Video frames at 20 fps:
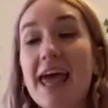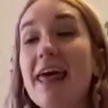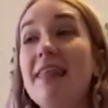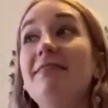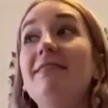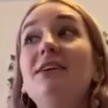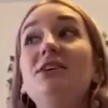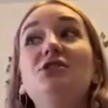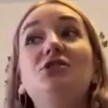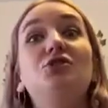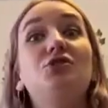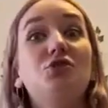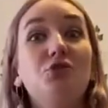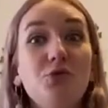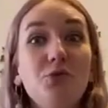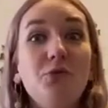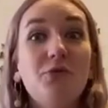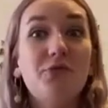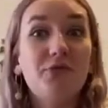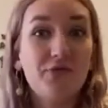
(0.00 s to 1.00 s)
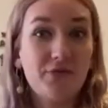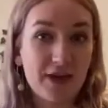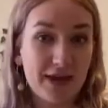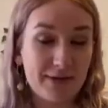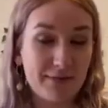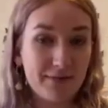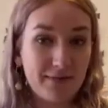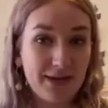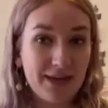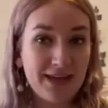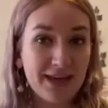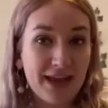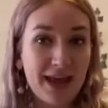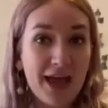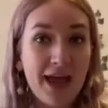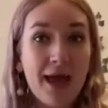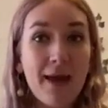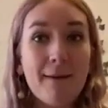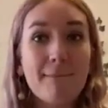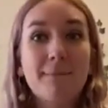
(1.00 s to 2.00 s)
They do fit me,
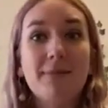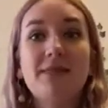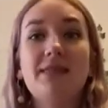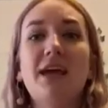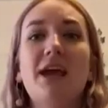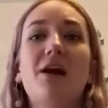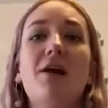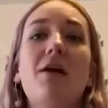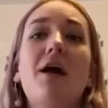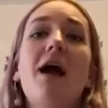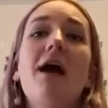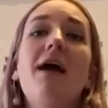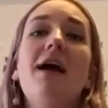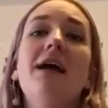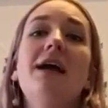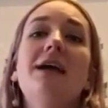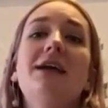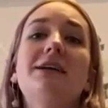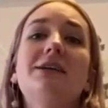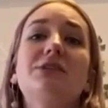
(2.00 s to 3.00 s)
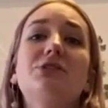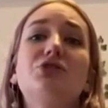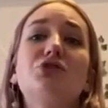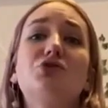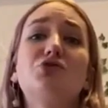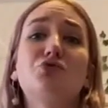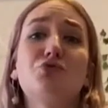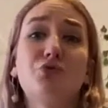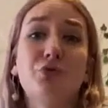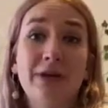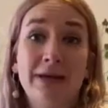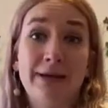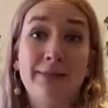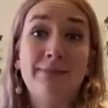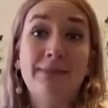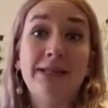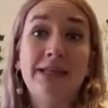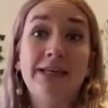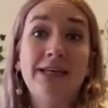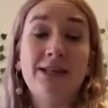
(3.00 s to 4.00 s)
but they are
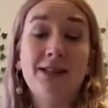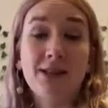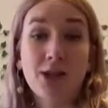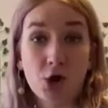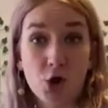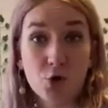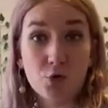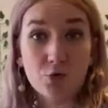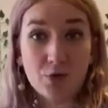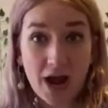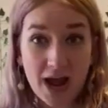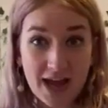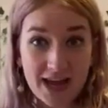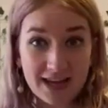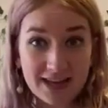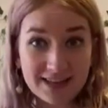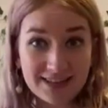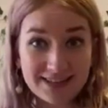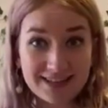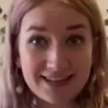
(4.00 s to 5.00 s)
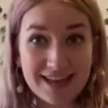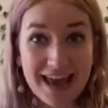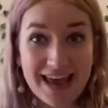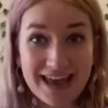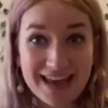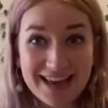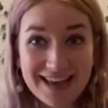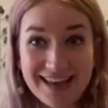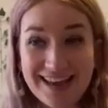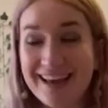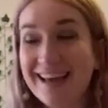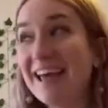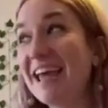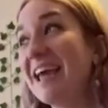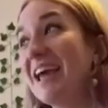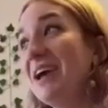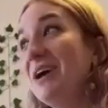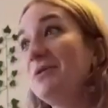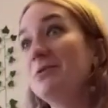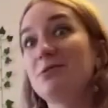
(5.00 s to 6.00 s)
extremely low rise,
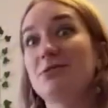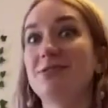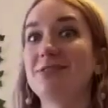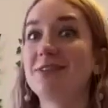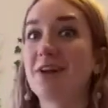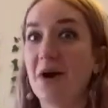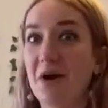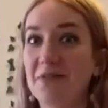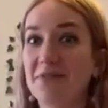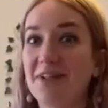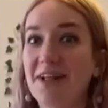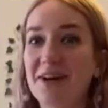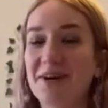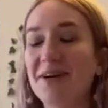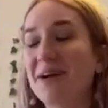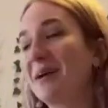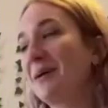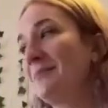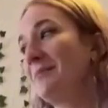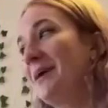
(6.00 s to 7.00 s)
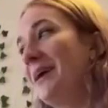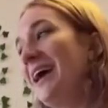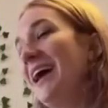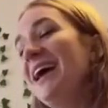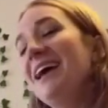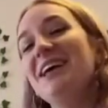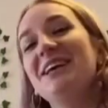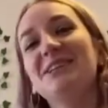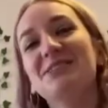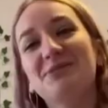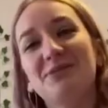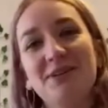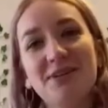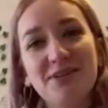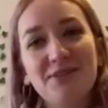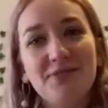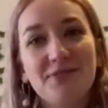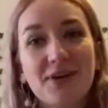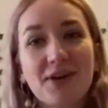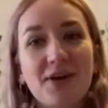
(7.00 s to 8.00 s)
which is not flattering on me. So I need
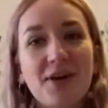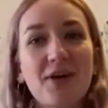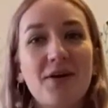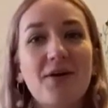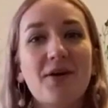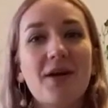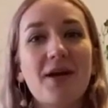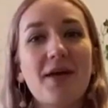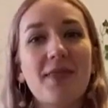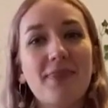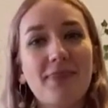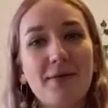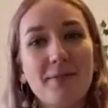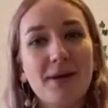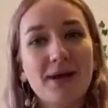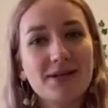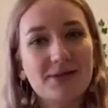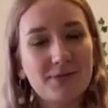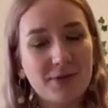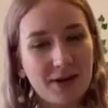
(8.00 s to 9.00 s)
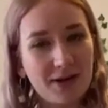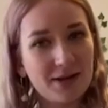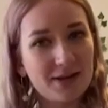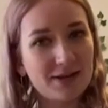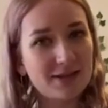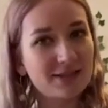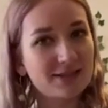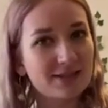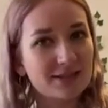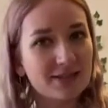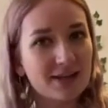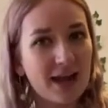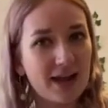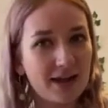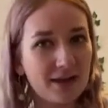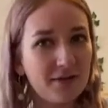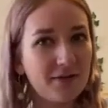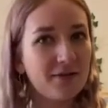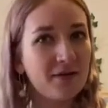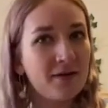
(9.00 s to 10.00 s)
to figure out the best way to
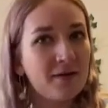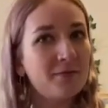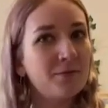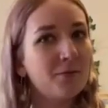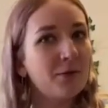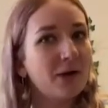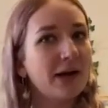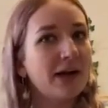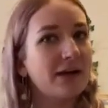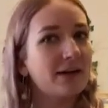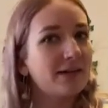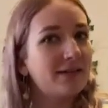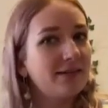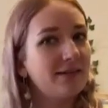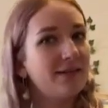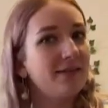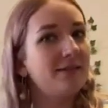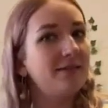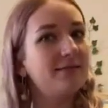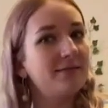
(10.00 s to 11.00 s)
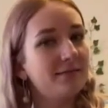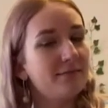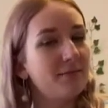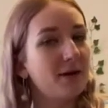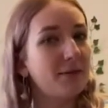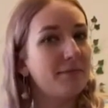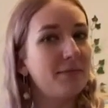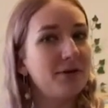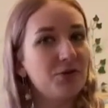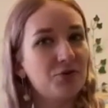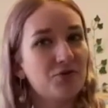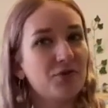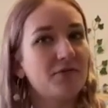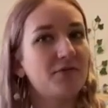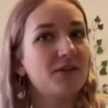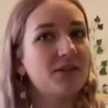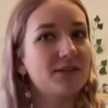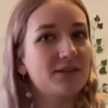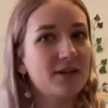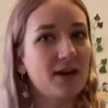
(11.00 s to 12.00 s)
style them where my
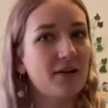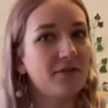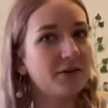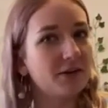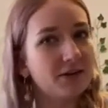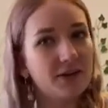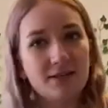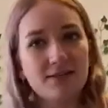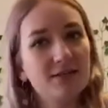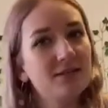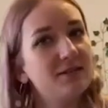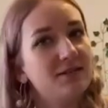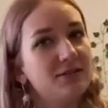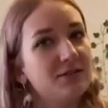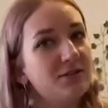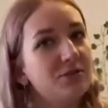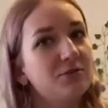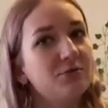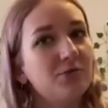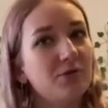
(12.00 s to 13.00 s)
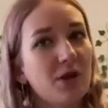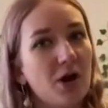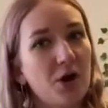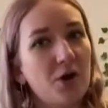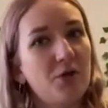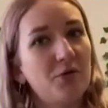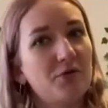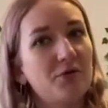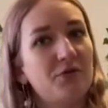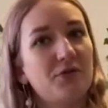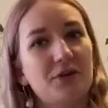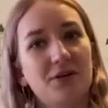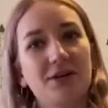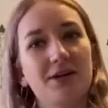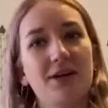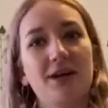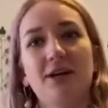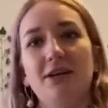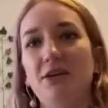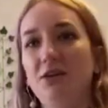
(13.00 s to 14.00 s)
midriff is covered because it's too low
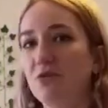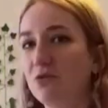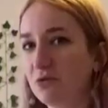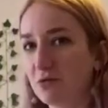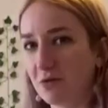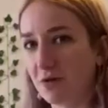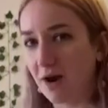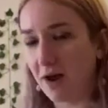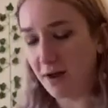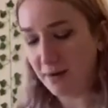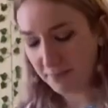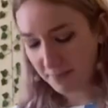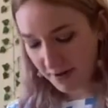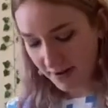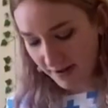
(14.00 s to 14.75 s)
for a cute crop.